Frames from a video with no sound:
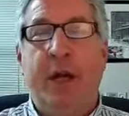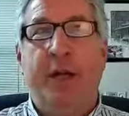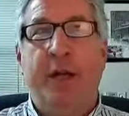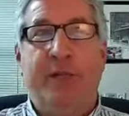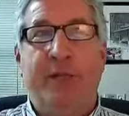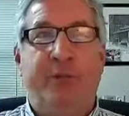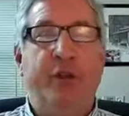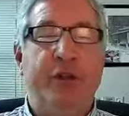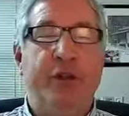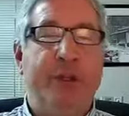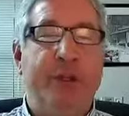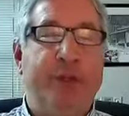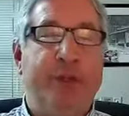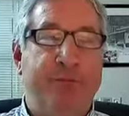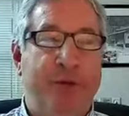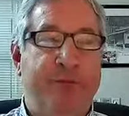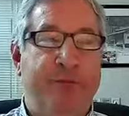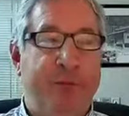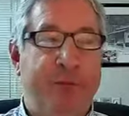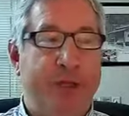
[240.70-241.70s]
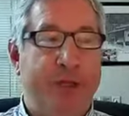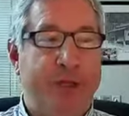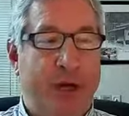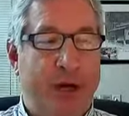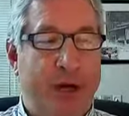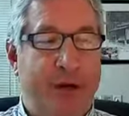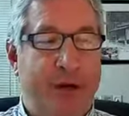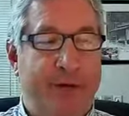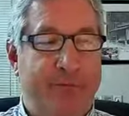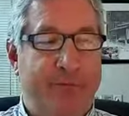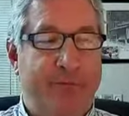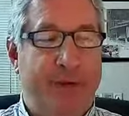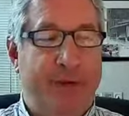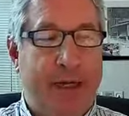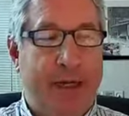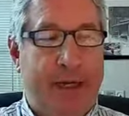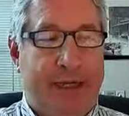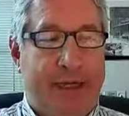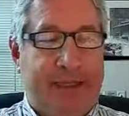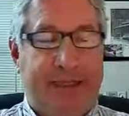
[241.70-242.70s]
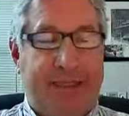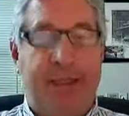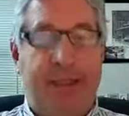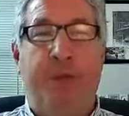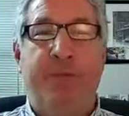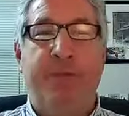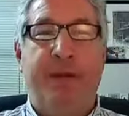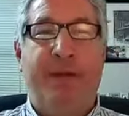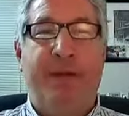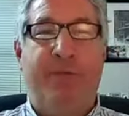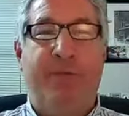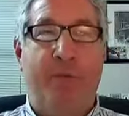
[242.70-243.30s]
Diffusion is movement of something